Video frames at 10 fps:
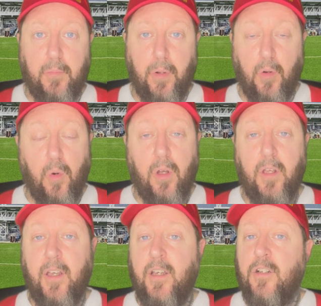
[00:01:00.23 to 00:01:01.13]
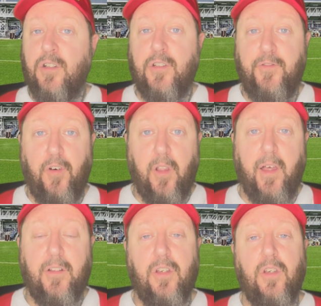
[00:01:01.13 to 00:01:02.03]
below. Just follow
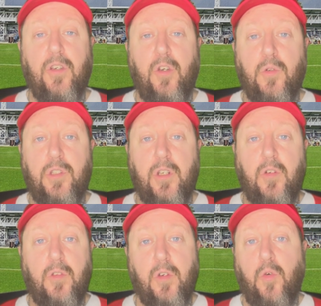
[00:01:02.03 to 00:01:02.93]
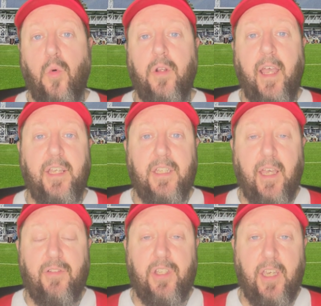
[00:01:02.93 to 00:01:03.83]
that, use the code
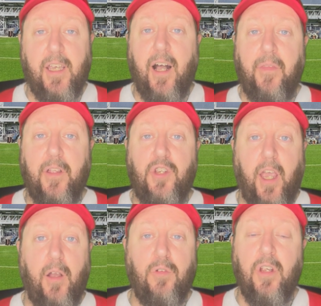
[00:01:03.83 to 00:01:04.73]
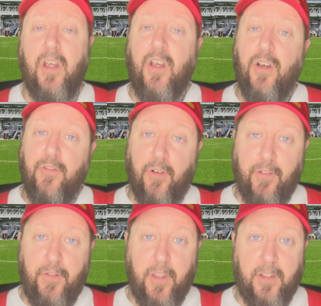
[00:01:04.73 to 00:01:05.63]
SAFC at the checkout for a
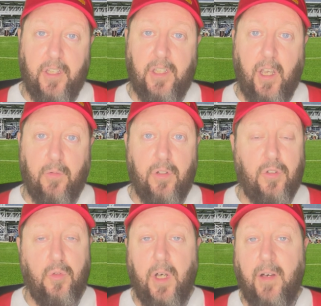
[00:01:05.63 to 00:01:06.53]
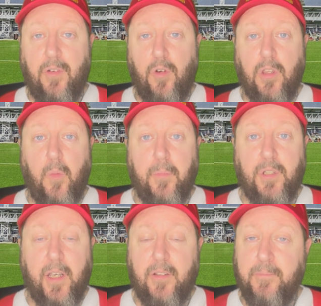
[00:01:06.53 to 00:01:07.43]
further discount. So have a look on the
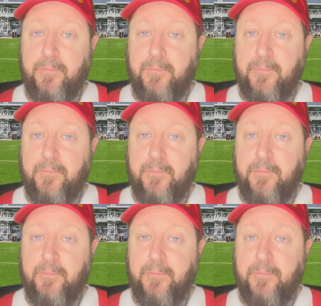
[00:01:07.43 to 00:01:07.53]
website.